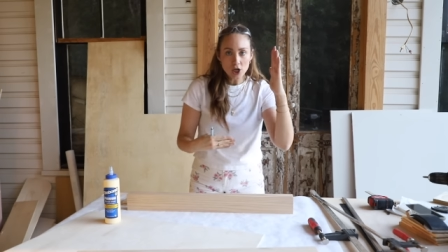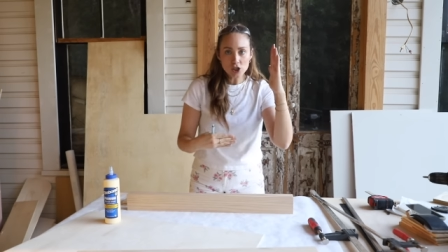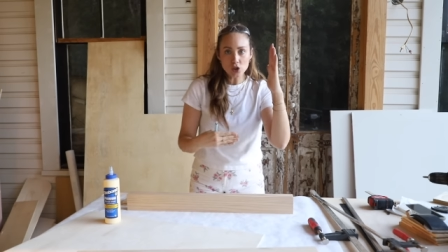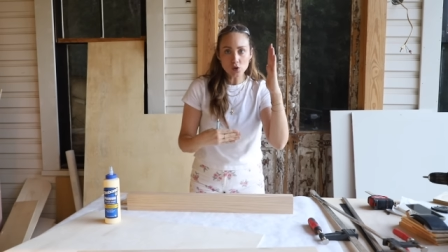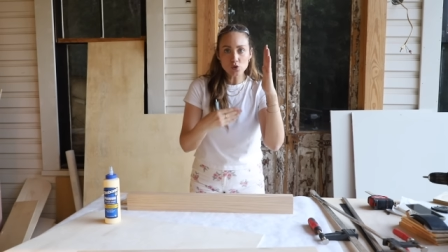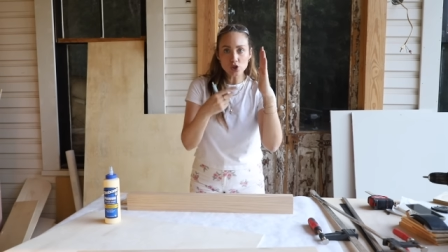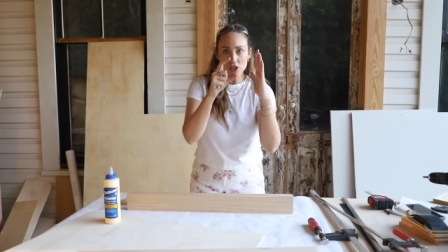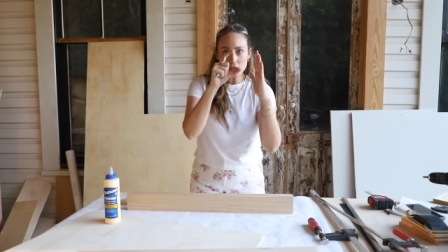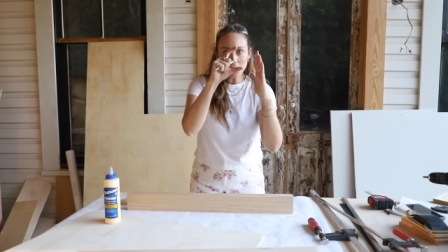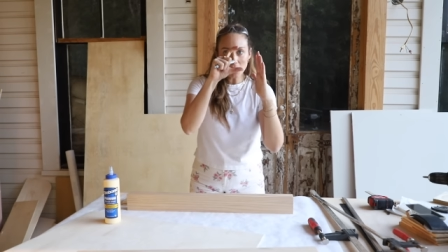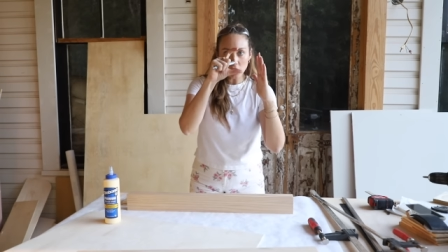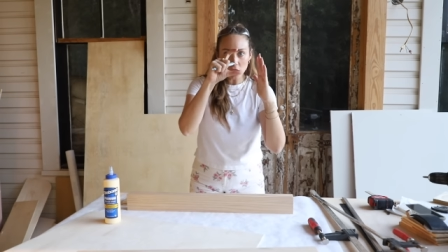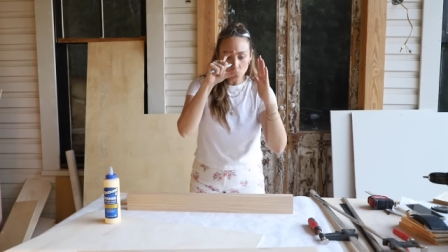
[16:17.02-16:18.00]
So just
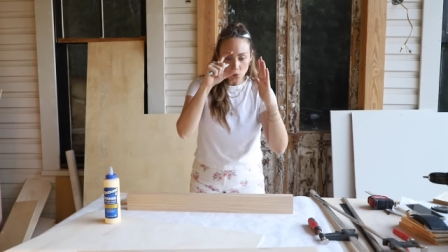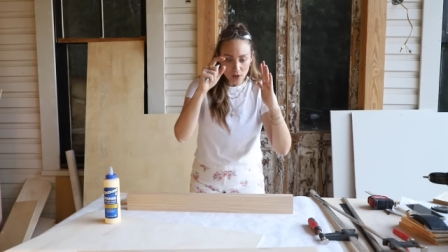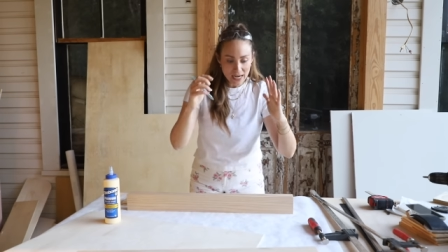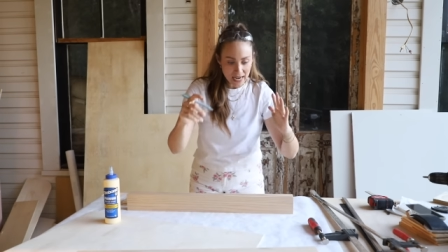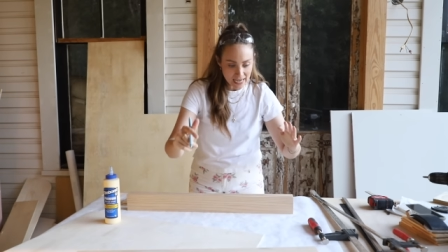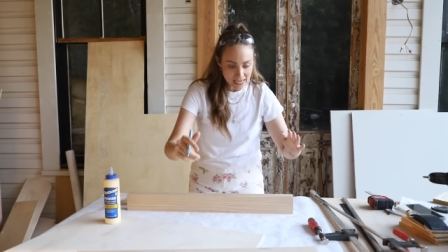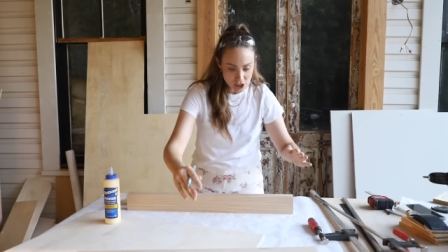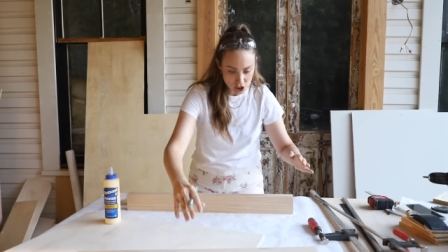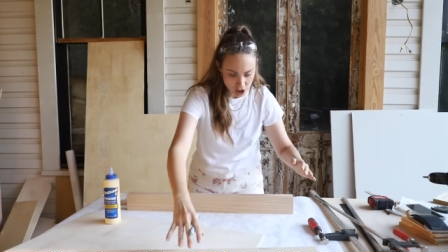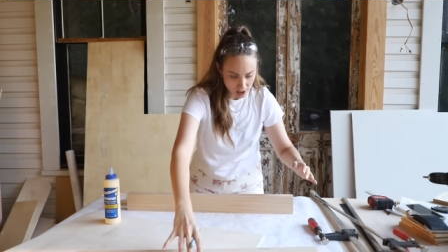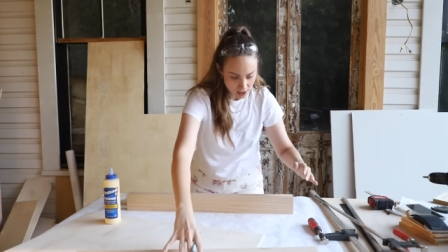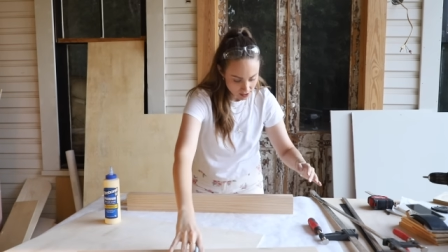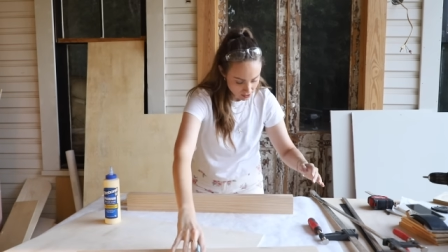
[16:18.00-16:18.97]
about three
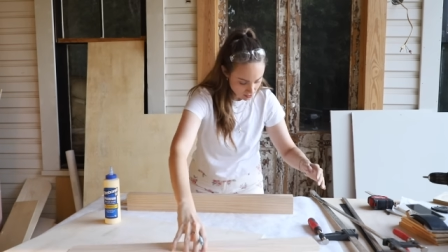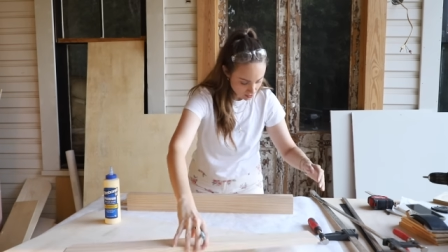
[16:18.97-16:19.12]
inches.